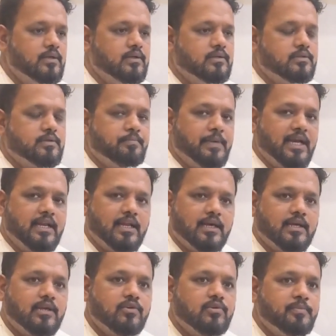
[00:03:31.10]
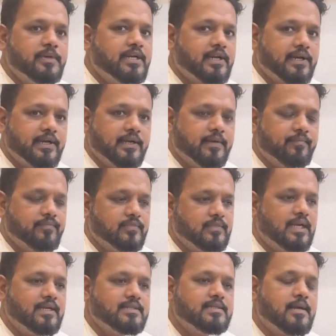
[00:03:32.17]
So by luck you will be trading,
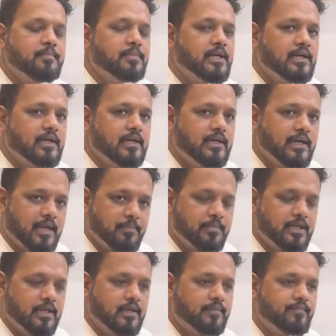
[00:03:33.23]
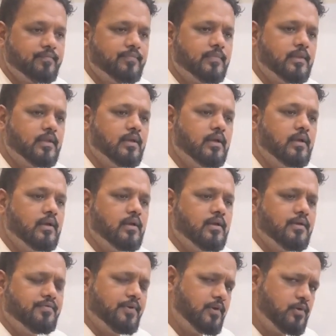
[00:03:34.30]
that is completely gambling.
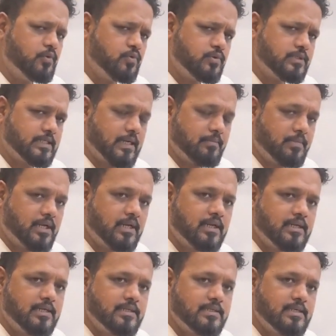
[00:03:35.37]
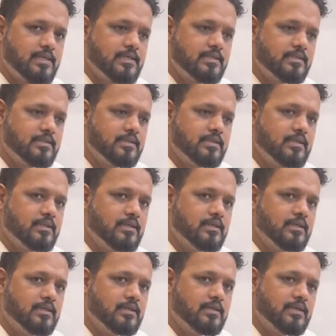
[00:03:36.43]
If you do some analysis,
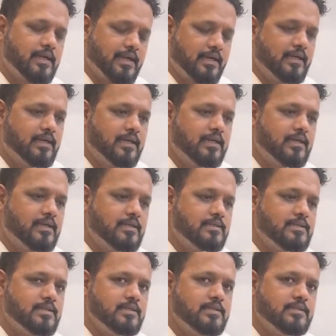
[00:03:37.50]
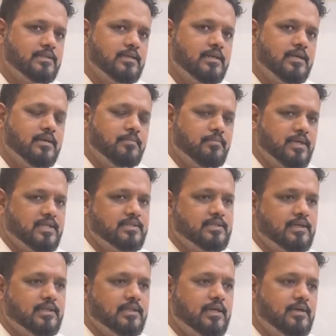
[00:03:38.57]
technical analysis, based
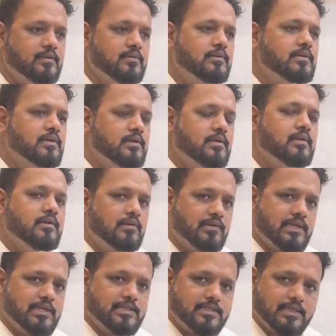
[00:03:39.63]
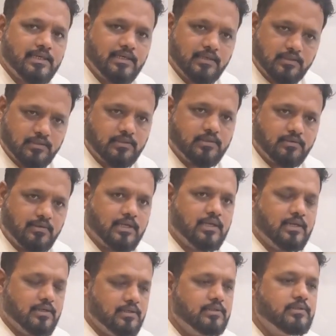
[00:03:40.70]
on that you can still you can
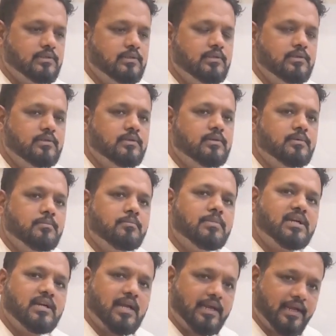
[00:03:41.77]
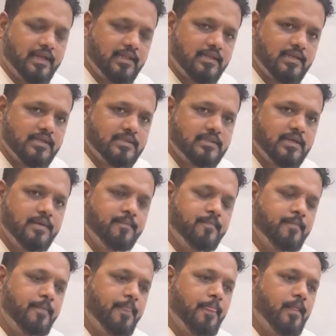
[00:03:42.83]
earn, but again there is
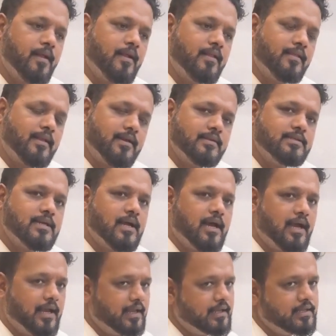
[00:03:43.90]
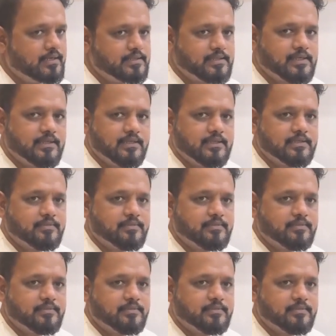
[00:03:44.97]
a high risk in this.